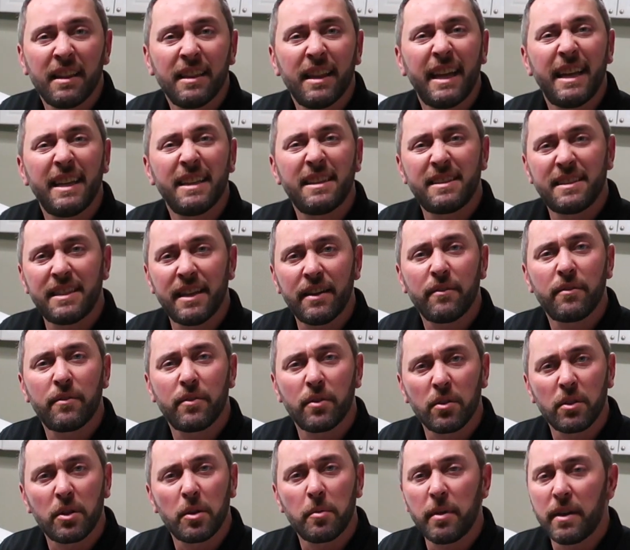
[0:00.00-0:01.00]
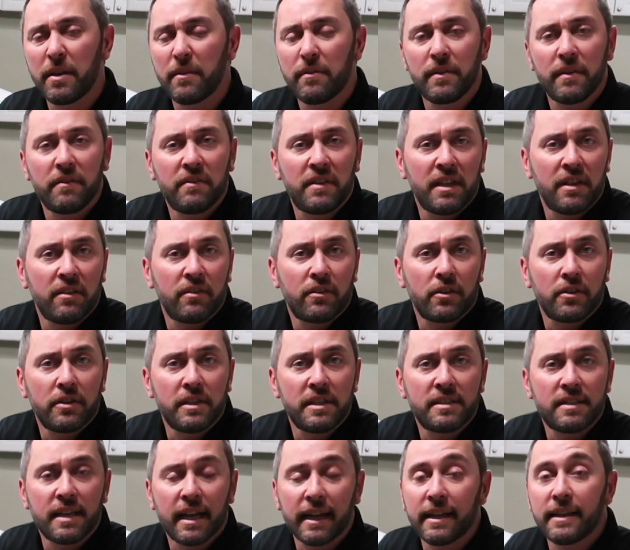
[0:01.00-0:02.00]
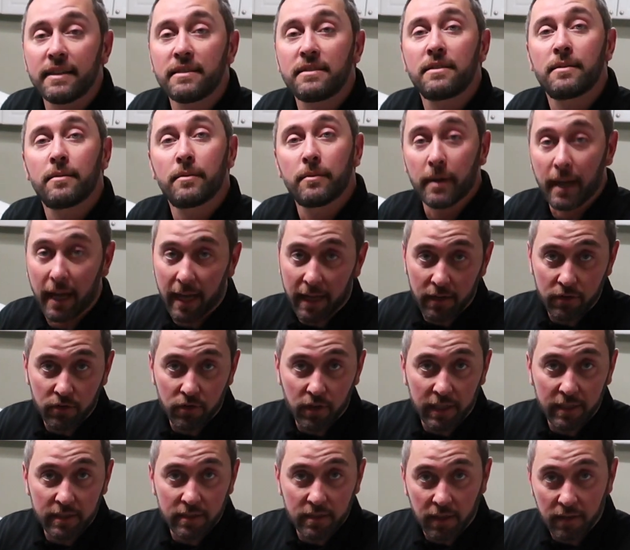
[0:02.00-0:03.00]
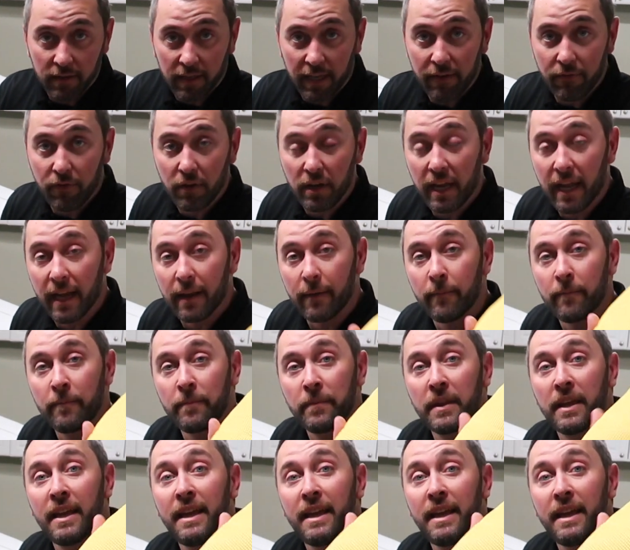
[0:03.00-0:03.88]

Let it sit for a little bit, 15-30 seconds, out of direct sunlight if you can.